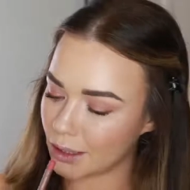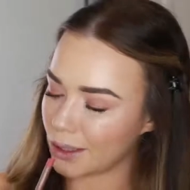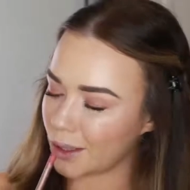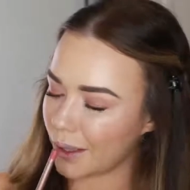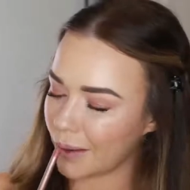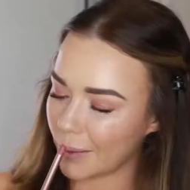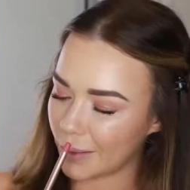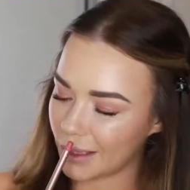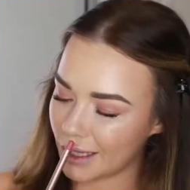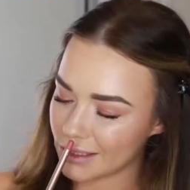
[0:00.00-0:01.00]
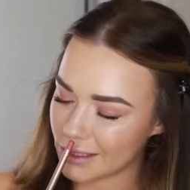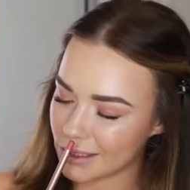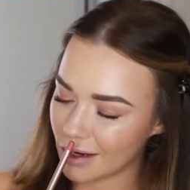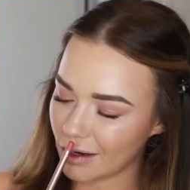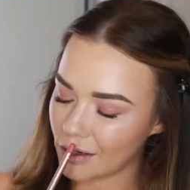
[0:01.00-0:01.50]
the No
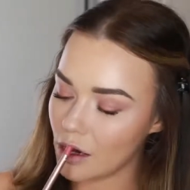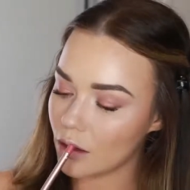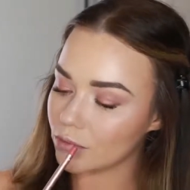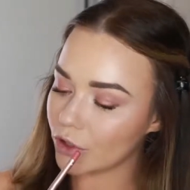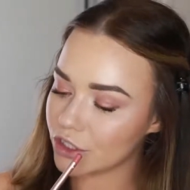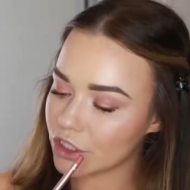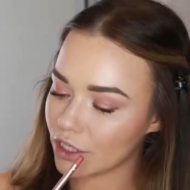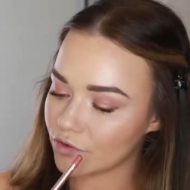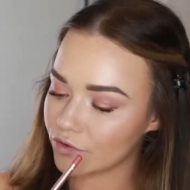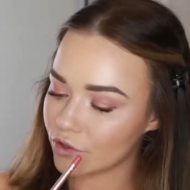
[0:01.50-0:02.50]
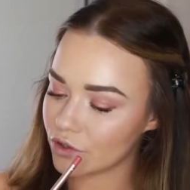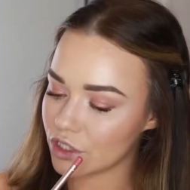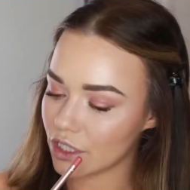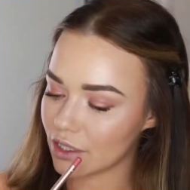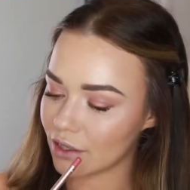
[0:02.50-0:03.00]
Glasses On Moisture
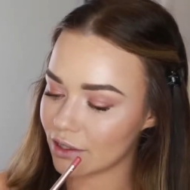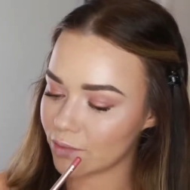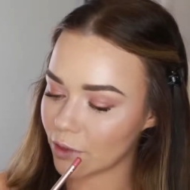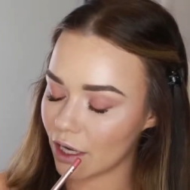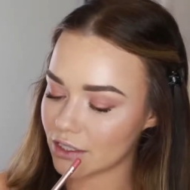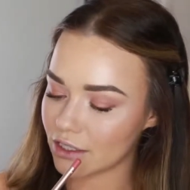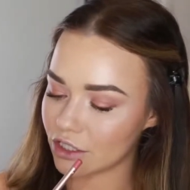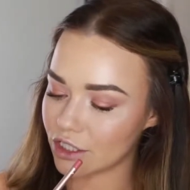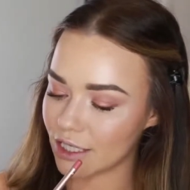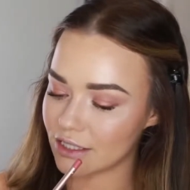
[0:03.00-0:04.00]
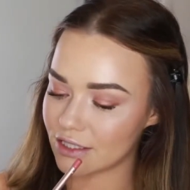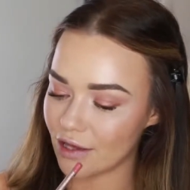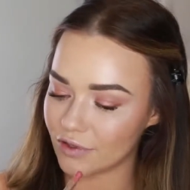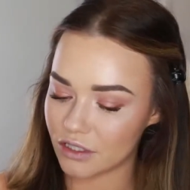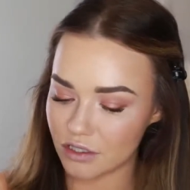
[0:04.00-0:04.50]
Infusion Lip Gloss in the shade
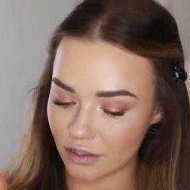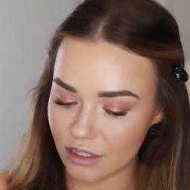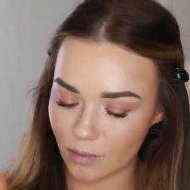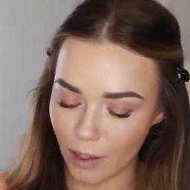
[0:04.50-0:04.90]
7 Dusk